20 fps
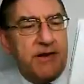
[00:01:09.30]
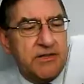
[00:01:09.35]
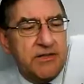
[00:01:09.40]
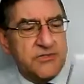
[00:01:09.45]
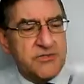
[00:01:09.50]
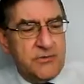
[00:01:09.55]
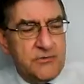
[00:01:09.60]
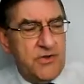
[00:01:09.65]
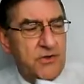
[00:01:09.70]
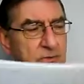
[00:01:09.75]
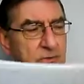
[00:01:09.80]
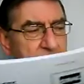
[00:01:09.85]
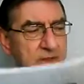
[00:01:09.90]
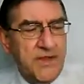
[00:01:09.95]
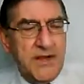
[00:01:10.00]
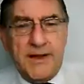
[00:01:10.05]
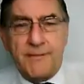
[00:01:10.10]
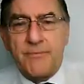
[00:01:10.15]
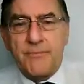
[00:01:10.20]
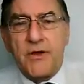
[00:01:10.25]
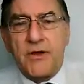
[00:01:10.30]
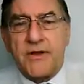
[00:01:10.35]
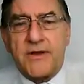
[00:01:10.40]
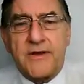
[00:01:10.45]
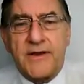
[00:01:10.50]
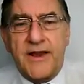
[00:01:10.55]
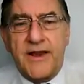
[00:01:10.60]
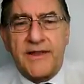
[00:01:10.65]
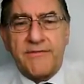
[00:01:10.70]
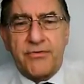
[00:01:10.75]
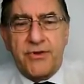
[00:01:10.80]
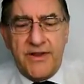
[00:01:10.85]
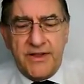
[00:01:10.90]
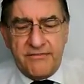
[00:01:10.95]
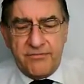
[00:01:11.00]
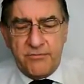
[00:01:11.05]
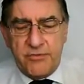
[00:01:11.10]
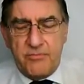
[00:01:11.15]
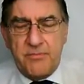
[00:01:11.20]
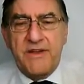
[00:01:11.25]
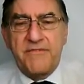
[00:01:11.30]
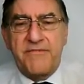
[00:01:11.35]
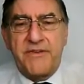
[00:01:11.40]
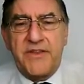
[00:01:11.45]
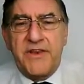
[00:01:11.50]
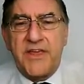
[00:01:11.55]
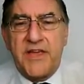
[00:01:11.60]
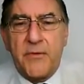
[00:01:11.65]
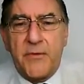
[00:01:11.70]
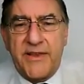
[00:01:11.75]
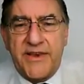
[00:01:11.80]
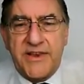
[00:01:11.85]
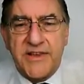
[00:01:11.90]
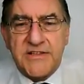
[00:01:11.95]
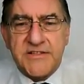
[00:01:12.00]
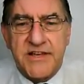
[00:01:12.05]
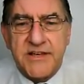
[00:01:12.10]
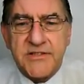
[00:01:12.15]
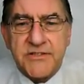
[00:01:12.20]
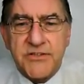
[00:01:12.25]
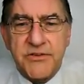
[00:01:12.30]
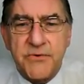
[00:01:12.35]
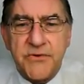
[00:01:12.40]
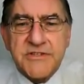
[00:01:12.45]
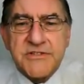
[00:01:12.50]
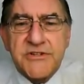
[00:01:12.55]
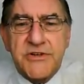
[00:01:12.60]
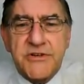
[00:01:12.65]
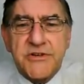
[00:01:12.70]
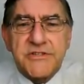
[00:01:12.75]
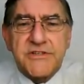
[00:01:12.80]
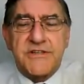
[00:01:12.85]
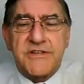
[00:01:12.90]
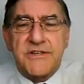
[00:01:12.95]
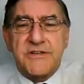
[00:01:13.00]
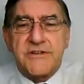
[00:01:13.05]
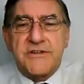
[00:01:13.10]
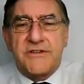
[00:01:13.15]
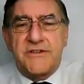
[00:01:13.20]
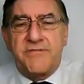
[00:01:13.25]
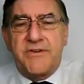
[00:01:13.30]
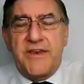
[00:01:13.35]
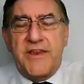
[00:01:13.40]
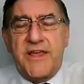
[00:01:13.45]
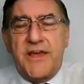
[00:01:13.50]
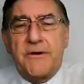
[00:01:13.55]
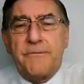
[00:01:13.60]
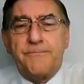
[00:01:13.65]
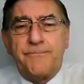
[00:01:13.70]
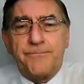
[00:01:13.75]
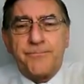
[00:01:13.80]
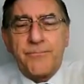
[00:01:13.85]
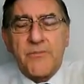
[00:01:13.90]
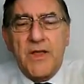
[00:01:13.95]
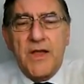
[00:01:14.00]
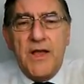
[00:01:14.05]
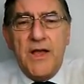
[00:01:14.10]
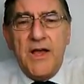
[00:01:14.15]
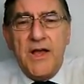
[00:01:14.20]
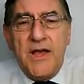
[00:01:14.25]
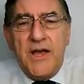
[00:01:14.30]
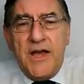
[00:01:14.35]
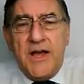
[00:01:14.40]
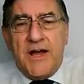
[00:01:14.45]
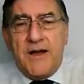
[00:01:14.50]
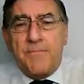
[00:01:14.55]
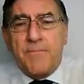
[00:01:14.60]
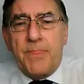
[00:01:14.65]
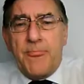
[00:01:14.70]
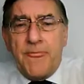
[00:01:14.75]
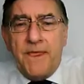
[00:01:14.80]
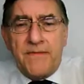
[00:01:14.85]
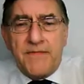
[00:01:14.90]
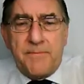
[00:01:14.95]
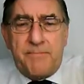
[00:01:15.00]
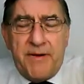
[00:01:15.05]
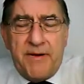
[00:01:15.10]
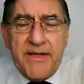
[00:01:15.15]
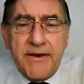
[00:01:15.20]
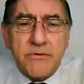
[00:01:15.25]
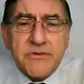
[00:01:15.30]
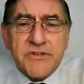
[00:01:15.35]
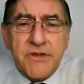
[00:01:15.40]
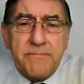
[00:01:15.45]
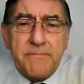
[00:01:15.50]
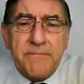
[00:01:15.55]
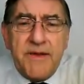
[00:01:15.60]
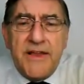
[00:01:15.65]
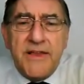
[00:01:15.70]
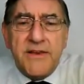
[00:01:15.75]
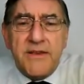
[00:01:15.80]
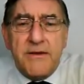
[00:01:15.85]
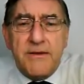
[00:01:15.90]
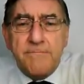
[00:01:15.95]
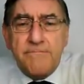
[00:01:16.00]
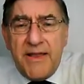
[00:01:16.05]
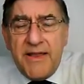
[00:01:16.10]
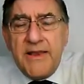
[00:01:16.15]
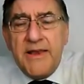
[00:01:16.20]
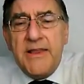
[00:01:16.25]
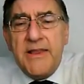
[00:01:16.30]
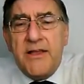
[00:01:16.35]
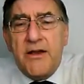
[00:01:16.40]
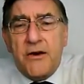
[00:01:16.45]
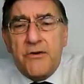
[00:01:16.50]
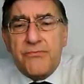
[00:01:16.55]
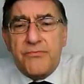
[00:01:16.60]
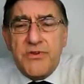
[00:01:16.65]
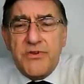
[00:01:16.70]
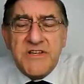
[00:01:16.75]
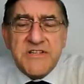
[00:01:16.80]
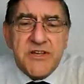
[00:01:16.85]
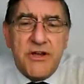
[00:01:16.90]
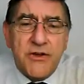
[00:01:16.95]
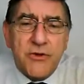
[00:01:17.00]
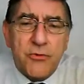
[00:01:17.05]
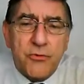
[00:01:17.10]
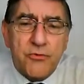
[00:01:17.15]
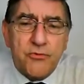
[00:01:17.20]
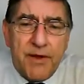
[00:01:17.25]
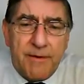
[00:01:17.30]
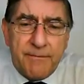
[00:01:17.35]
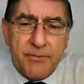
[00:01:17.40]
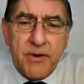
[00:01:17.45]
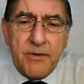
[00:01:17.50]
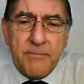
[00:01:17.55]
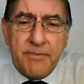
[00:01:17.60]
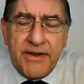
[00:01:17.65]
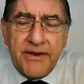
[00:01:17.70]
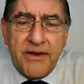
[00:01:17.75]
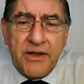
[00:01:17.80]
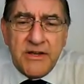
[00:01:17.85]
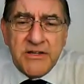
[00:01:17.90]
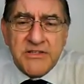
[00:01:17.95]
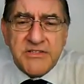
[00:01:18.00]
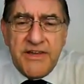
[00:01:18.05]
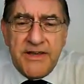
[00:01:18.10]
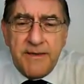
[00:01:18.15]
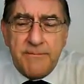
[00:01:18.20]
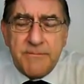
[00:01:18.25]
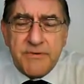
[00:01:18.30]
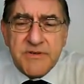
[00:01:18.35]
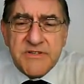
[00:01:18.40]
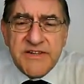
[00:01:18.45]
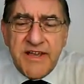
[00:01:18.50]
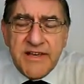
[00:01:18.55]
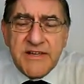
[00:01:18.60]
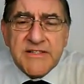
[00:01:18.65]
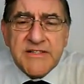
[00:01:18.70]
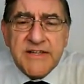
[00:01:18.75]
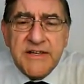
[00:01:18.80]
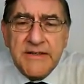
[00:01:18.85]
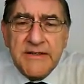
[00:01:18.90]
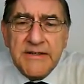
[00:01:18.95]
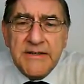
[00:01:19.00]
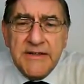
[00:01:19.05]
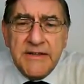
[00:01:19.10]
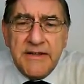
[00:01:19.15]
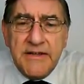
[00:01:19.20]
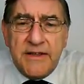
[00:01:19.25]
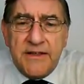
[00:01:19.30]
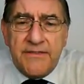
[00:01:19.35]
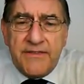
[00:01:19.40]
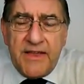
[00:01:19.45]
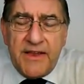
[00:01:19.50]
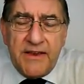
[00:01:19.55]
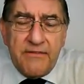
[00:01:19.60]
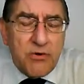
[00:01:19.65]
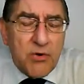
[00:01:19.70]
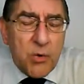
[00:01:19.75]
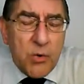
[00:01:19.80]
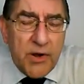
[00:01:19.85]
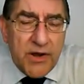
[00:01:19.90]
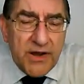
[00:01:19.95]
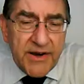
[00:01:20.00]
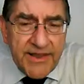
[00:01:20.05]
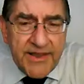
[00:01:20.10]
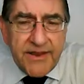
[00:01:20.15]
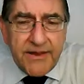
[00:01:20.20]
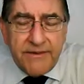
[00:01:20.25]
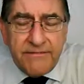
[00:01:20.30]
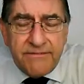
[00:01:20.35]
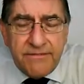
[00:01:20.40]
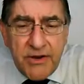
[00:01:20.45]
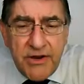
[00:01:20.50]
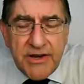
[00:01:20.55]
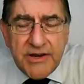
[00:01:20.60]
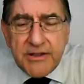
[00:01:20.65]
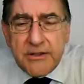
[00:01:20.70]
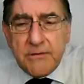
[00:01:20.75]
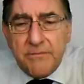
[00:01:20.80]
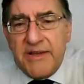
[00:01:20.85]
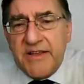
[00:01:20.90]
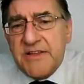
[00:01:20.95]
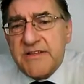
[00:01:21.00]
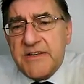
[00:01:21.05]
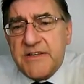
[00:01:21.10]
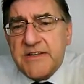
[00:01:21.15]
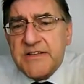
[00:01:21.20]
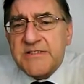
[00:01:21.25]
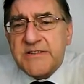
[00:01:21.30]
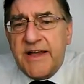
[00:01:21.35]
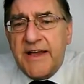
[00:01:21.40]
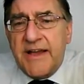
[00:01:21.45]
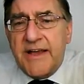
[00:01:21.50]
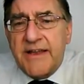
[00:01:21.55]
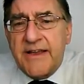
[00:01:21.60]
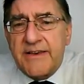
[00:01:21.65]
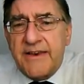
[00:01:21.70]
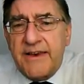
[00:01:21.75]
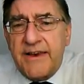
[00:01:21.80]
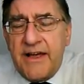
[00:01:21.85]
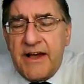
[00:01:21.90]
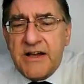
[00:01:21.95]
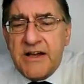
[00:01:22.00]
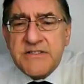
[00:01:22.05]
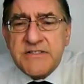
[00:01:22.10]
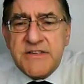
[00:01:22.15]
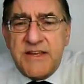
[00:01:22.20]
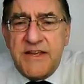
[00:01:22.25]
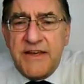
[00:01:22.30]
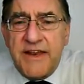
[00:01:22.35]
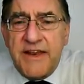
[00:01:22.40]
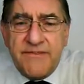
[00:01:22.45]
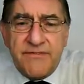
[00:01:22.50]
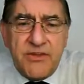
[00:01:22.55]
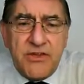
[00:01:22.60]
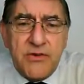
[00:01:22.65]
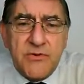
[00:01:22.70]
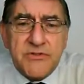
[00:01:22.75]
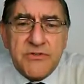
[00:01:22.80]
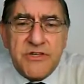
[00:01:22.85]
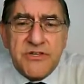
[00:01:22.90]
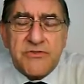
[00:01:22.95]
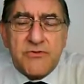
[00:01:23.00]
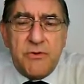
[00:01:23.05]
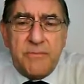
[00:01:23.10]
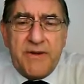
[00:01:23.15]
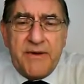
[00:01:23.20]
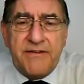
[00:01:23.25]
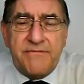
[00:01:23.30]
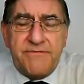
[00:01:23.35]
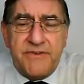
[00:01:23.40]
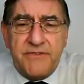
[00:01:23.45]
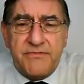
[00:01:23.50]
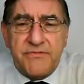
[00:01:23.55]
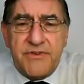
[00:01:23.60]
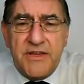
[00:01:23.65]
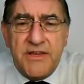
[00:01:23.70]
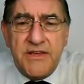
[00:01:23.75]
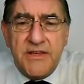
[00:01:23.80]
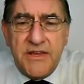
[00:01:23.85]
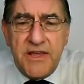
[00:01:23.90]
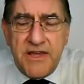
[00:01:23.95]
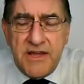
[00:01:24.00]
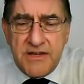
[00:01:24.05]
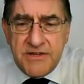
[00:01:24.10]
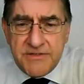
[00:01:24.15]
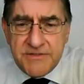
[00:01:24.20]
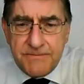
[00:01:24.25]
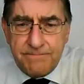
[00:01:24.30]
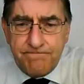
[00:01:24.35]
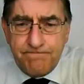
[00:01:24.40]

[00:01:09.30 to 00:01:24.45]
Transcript: it to you. I'm not clever enough with my video editing to insert it into the video. The panels are made mainly of recycled rubber, about 98%. They require very little maintenance and last in heavy usage for about 15 years.